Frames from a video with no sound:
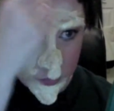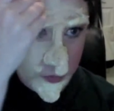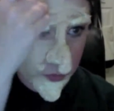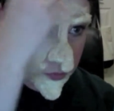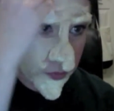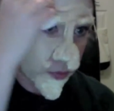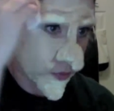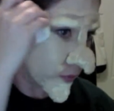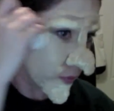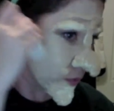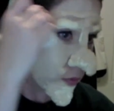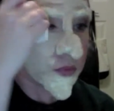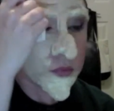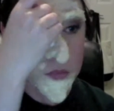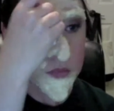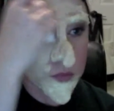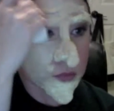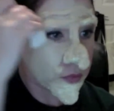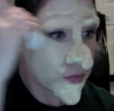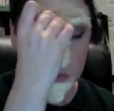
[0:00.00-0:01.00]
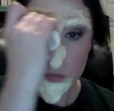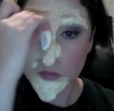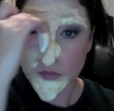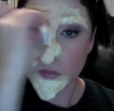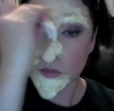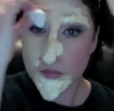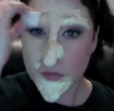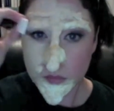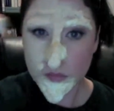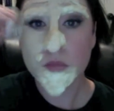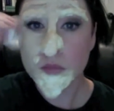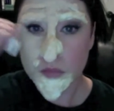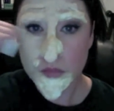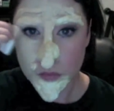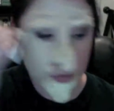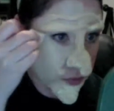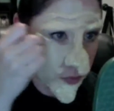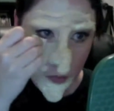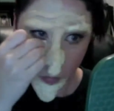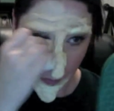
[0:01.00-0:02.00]
Tree and pick up a foundation to do
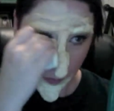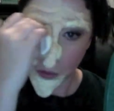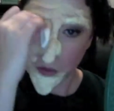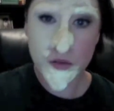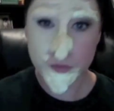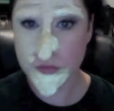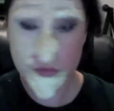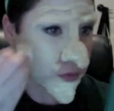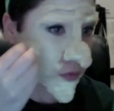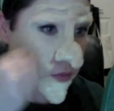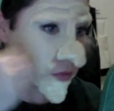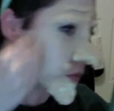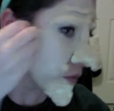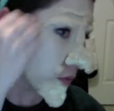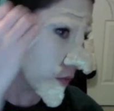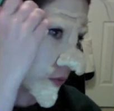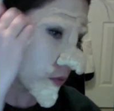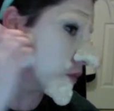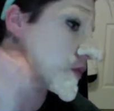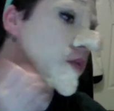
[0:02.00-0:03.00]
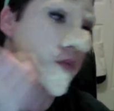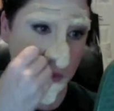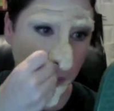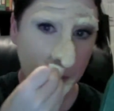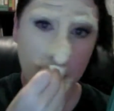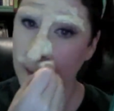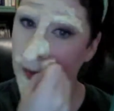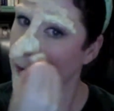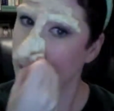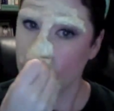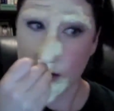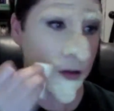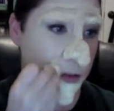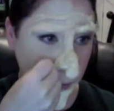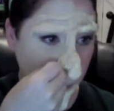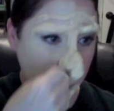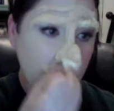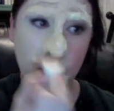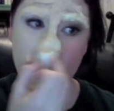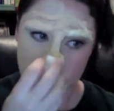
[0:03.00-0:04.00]
this look, because you're
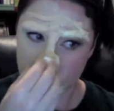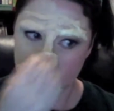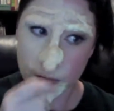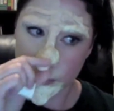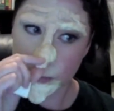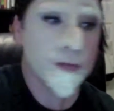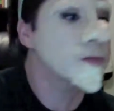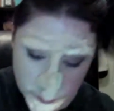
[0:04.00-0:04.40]
going to